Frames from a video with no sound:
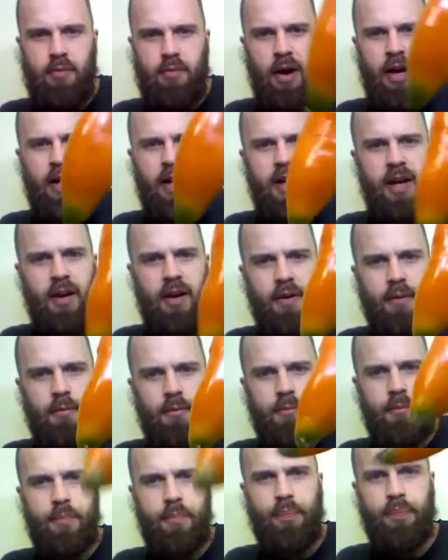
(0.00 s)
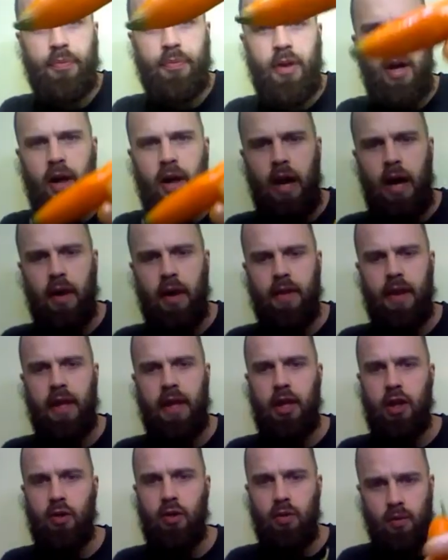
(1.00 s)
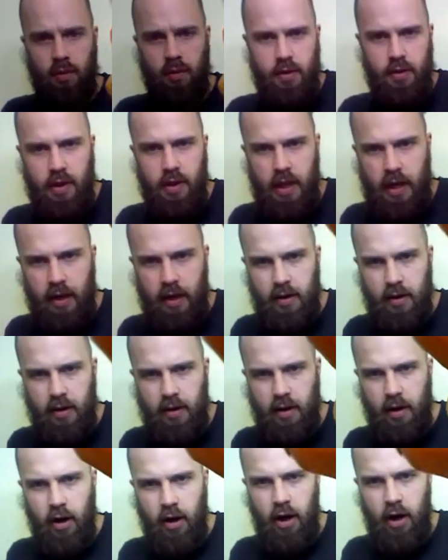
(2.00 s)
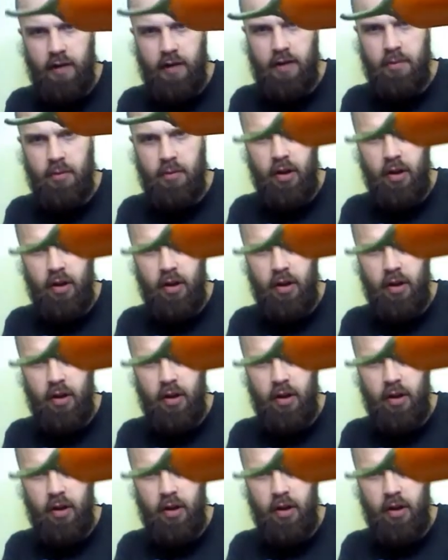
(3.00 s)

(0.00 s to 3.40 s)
Mike. Thank you. They're awesome